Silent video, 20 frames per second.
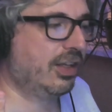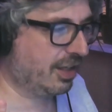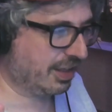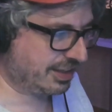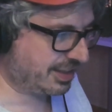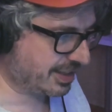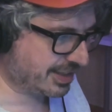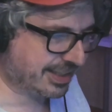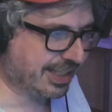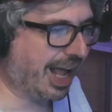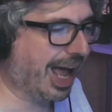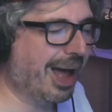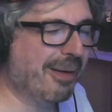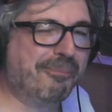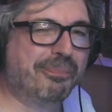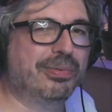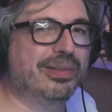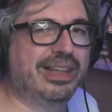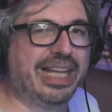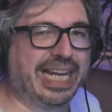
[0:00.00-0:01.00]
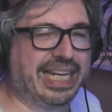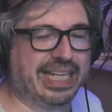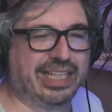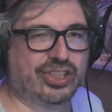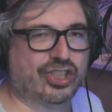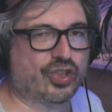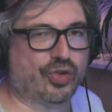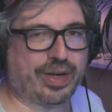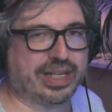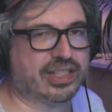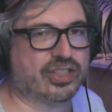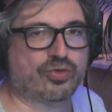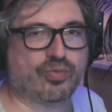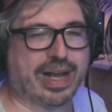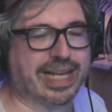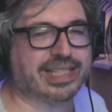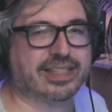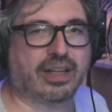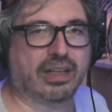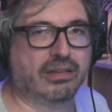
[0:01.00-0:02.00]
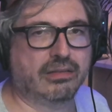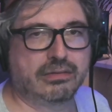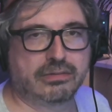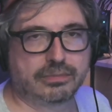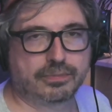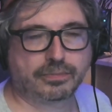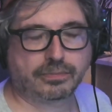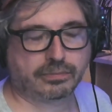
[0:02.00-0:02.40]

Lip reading: stop letting Trish wrestle.